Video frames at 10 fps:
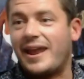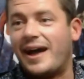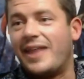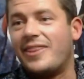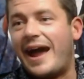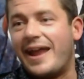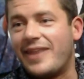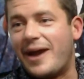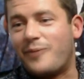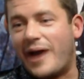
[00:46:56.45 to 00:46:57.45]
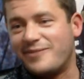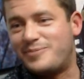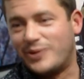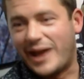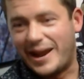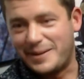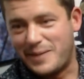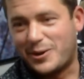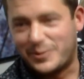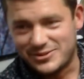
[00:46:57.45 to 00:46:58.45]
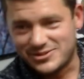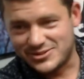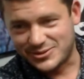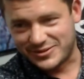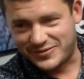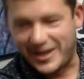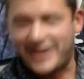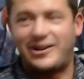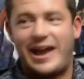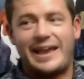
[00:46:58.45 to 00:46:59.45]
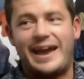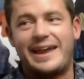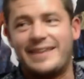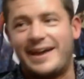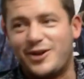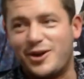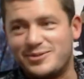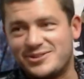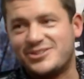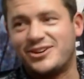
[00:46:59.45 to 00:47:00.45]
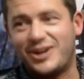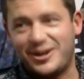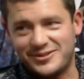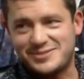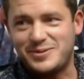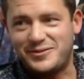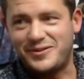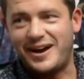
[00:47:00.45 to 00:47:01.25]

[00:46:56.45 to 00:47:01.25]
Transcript: that wave pool down in Melbourne's doing a fair crack at it. That urban surf, it's a bit of